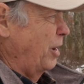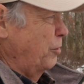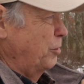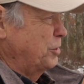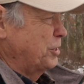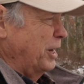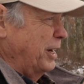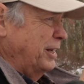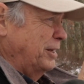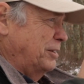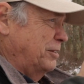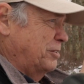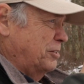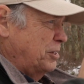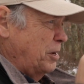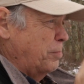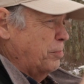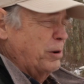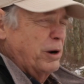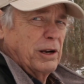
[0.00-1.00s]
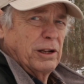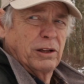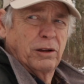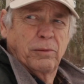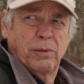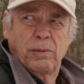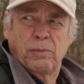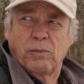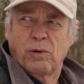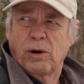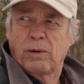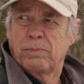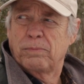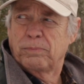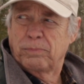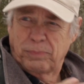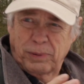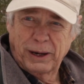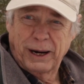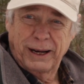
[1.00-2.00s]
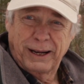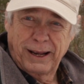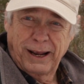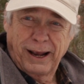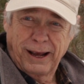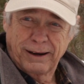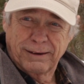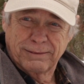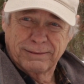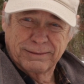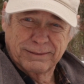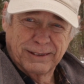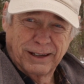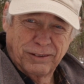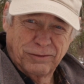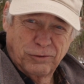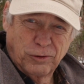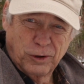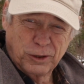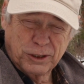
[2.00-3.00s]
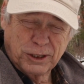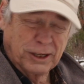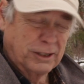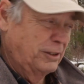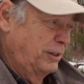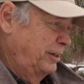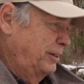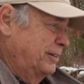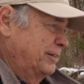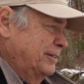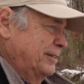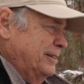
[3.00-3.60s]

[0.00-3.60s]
I wish I could separate it a little bit more, but I can't, unfortunately.